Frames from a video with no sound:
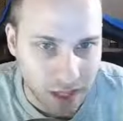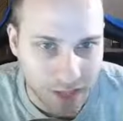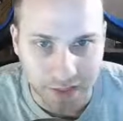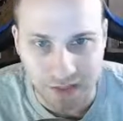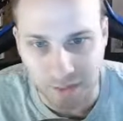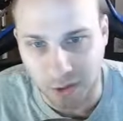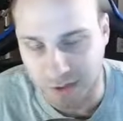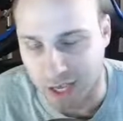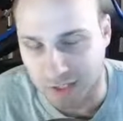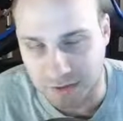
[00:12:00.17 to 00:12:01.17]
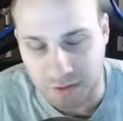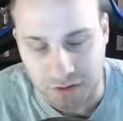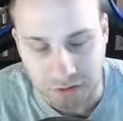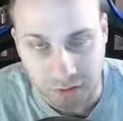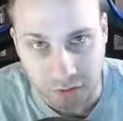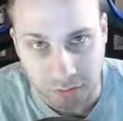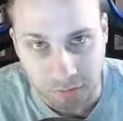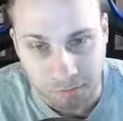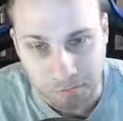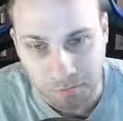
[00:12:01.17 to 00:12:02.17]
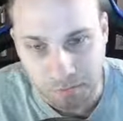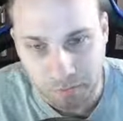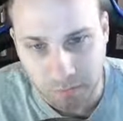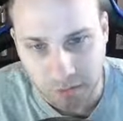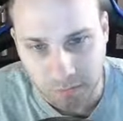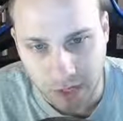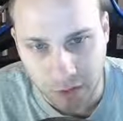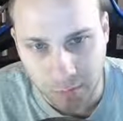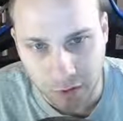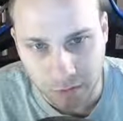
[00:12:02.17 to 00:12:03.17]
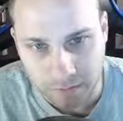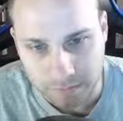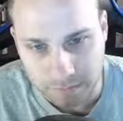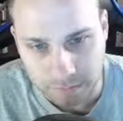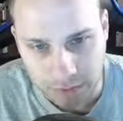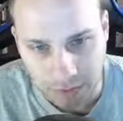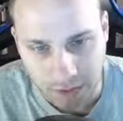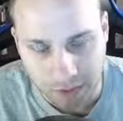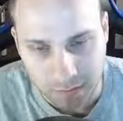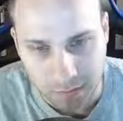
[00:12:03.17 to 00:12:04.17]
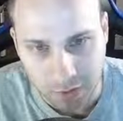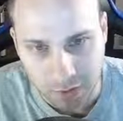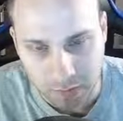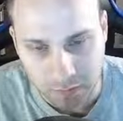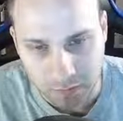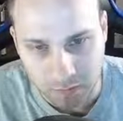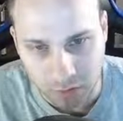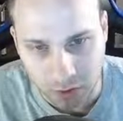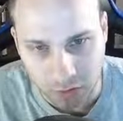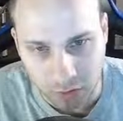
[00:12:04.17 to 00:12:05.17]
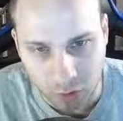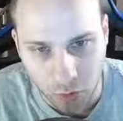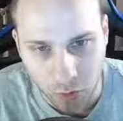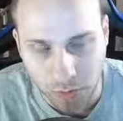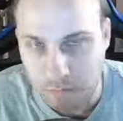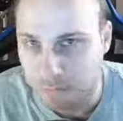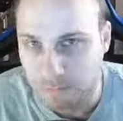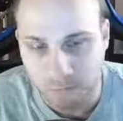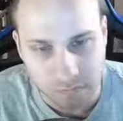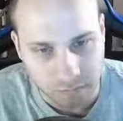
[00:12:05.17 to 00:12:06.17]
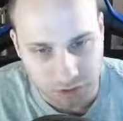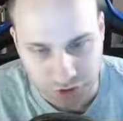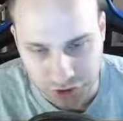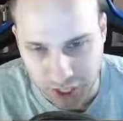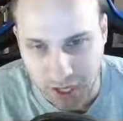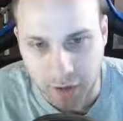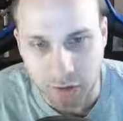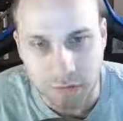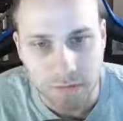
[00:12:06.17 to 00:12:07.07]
any spellcasters in your group, Fireball, Lightning Bolt, Cone of Cold, Shatter,